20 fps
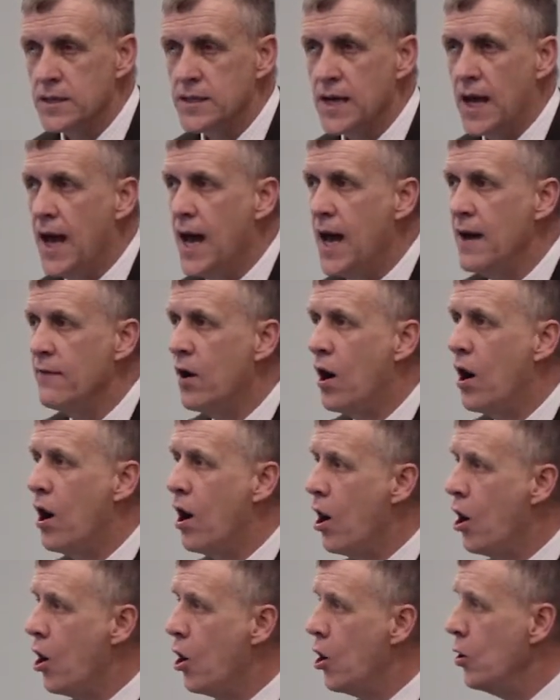To have a
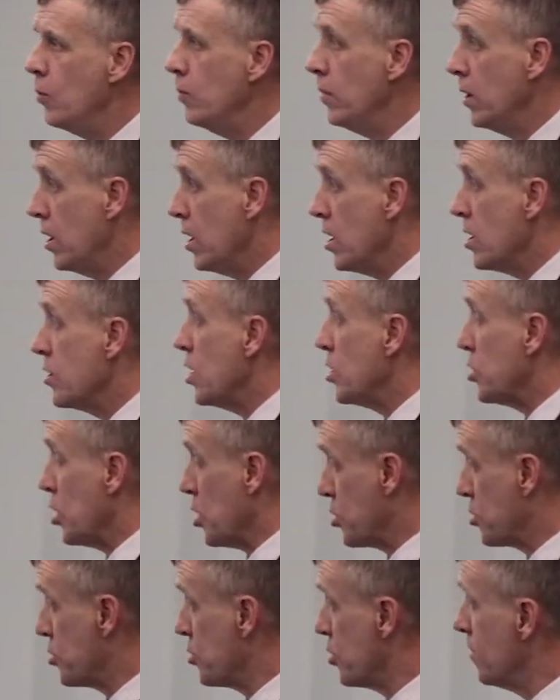home that
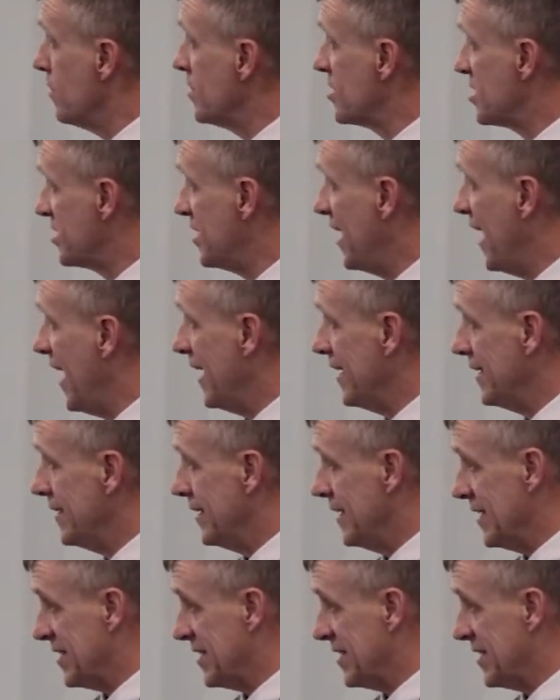the thermostat